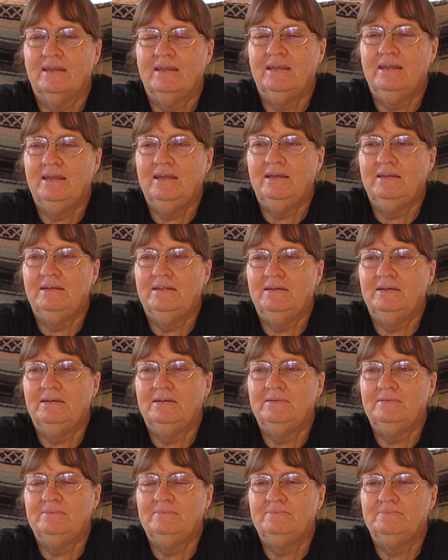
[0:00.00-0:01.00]
And uh,
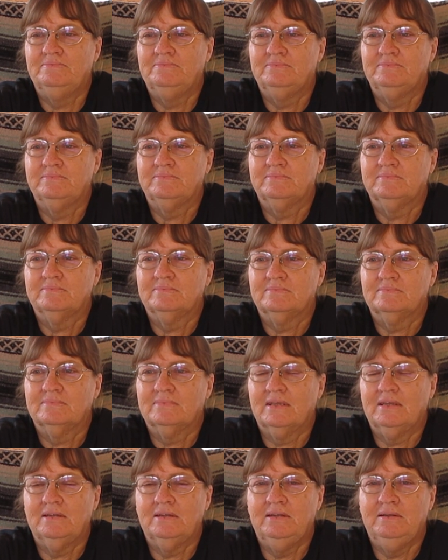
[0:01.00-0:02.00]

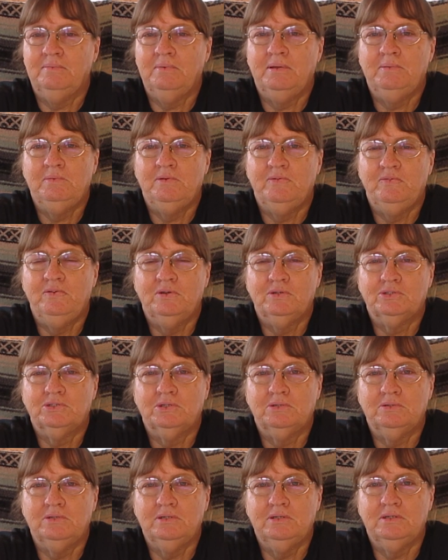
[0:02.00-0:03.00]
it made me feel
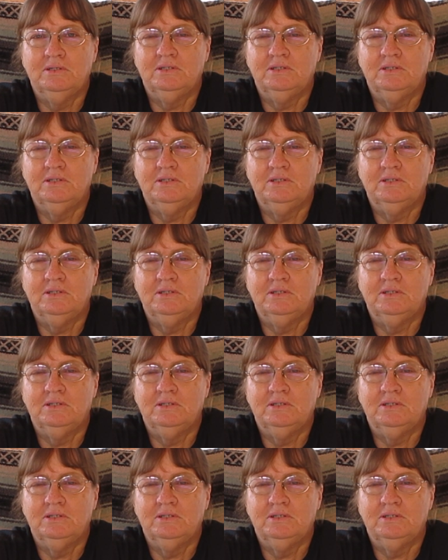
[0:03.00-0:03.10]
so good